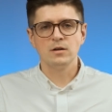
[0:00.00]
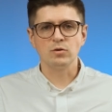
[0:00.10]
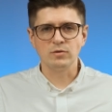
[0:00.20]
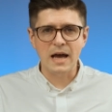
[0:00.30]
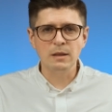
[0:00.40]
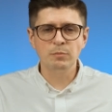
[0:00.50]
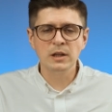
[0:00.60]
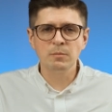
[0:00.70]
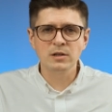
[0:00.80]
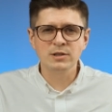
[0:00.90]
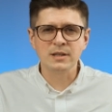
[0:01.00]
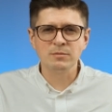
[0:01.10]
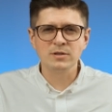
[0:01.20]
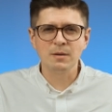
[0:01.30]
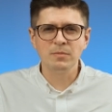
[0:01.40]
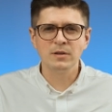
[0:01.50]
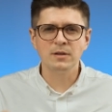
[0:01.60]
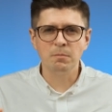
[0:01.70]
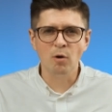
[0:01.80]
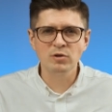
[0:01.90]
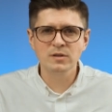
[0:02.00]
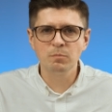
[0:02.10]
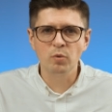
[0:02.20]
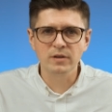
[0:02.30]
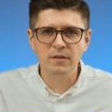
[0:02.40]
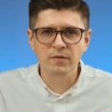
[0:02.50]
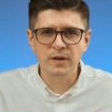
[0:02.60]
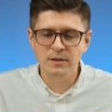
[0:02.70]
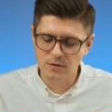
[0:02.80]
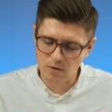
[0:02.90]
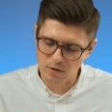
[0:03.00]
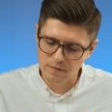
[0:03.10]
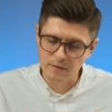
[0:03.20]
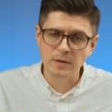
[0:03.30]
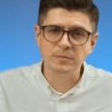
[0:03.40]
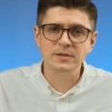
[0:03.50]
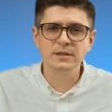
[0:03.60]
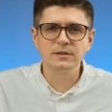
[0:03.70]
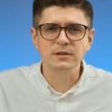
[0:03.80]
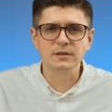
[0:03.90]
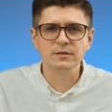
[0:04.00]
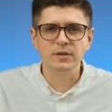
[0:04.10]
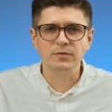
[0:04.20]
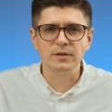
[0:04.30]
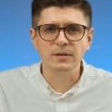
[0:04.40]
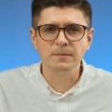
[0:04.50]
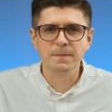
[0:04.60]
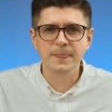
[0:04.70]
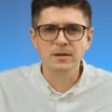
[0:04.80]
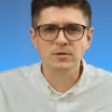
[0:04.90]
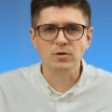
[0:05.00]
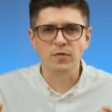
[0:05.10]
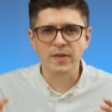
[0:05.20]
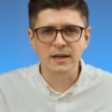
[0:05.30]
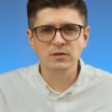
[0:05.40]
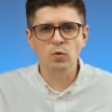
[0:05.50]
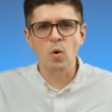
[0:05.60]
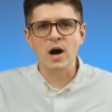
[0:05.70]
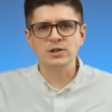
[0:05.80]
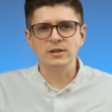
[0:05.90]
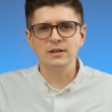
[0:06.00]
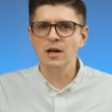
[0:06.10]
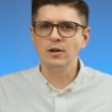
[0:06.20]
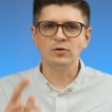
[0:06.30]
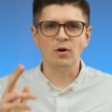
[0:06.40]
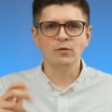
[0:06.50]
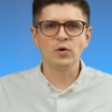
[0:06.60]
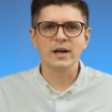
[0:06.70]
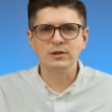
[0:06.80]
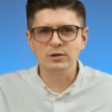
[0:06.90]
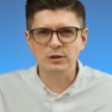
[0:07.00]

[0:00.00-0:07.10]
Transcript: So that pretty much sums up the most important things of FMC 650. So thanks for watching, don't forget to